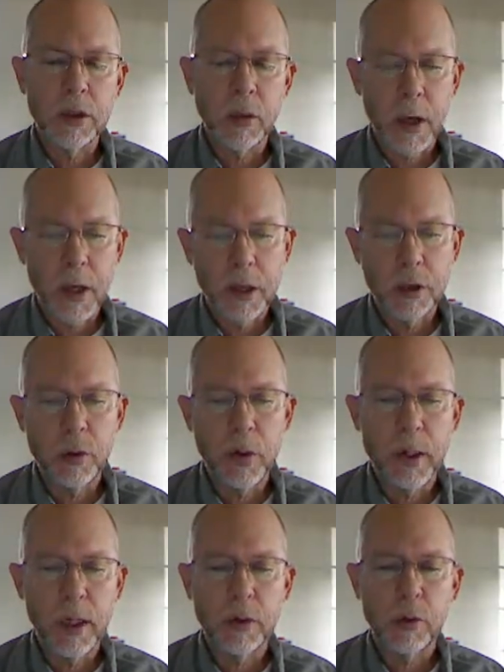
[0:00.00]
So each
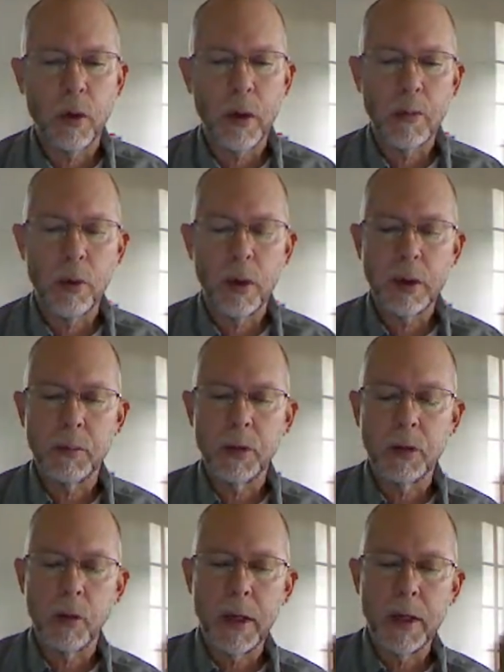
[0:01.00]
week has 20 points
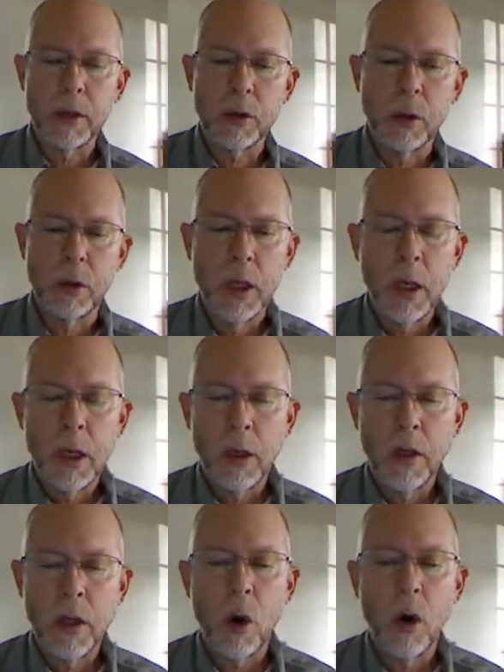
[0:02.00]
built right into it
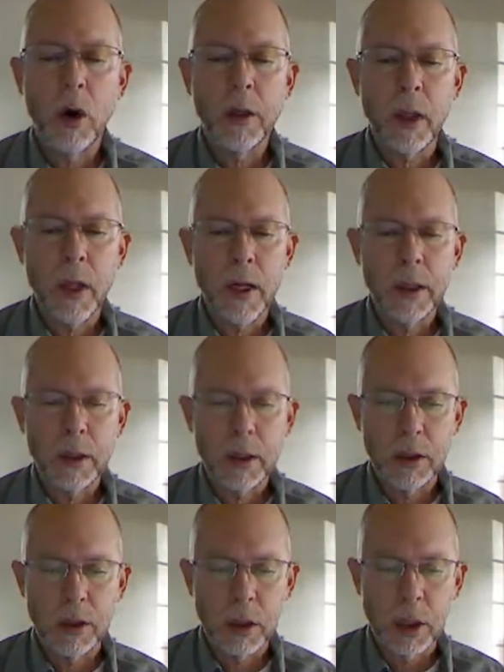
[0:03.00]
in the online
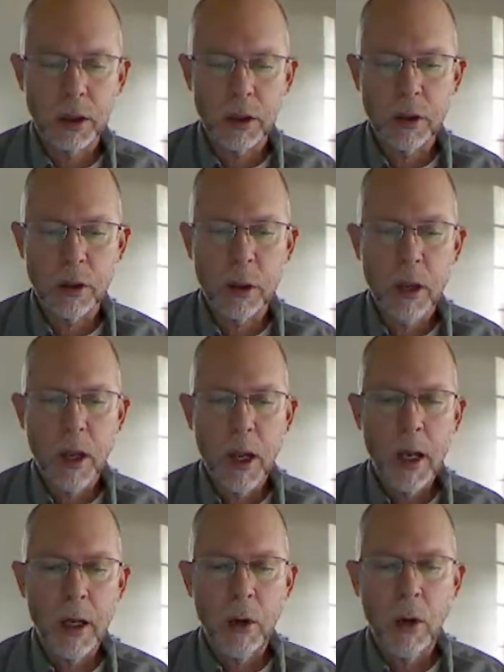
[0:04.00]
discussion
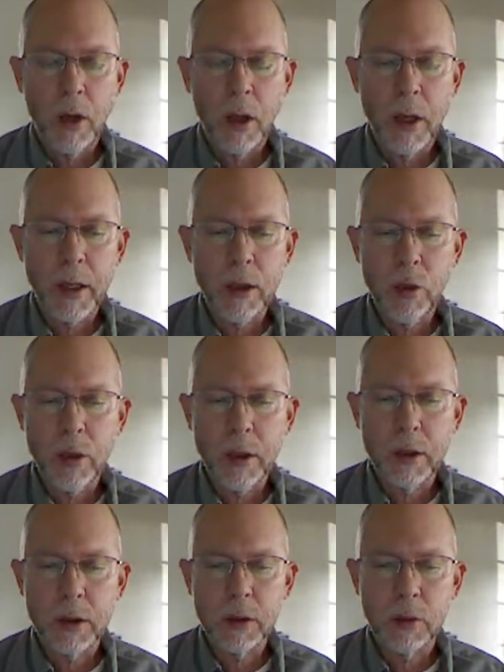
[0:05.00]
and online
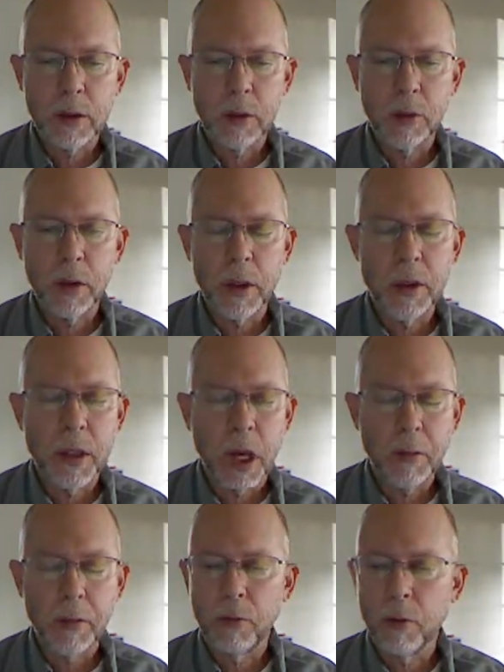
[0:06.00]
quiz, which are in the
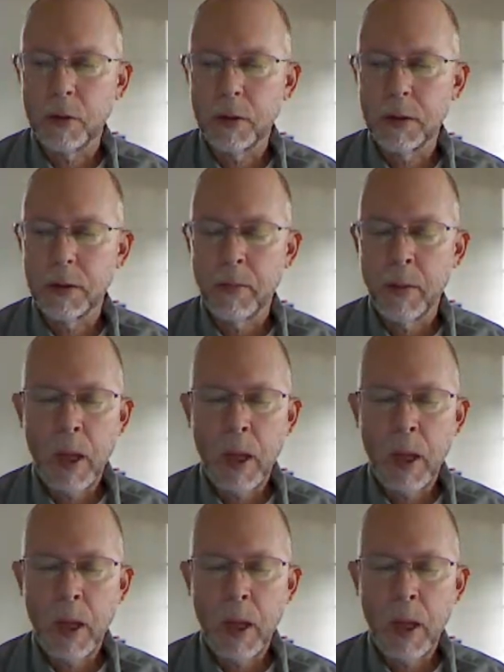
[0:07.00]
assignment folders.